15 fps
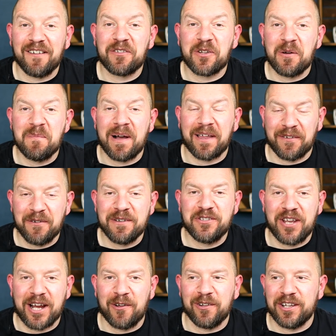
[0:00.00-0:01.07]
have to come back through and
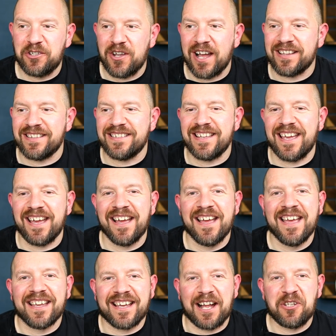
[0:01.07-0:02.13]
check all the chat and uh,
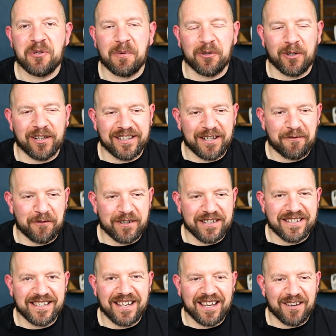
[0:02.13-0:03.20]
catch up on all the
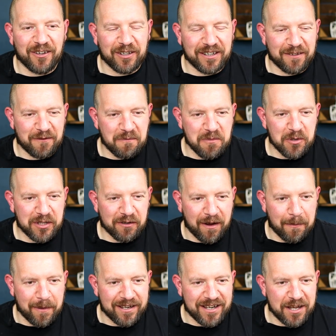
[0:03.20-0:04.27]
different, uh, all the different music
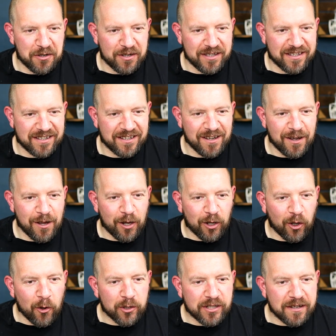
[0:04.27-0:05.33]
recommendations.
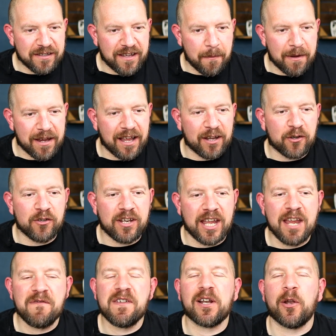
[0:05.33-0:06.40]
Lawson Deming, good
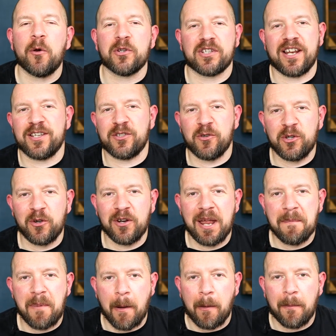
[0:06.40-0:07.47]
evening, Lawson. I saw your
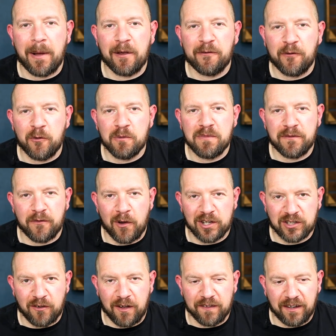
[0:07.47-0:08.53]
name pop up on my phone before I
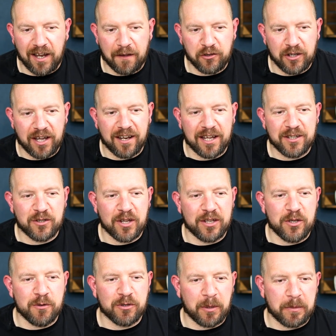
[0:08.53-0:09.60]
started the live chat, and I, a
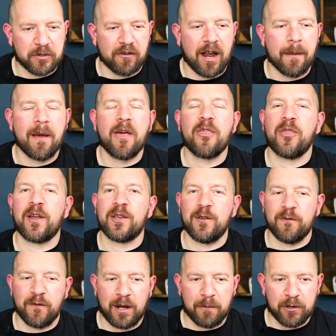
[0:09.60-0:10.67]
new subscriber. Thank
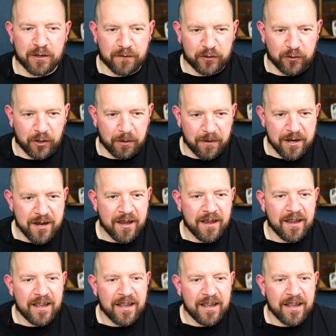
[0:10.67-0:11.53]
you very much for joining me. He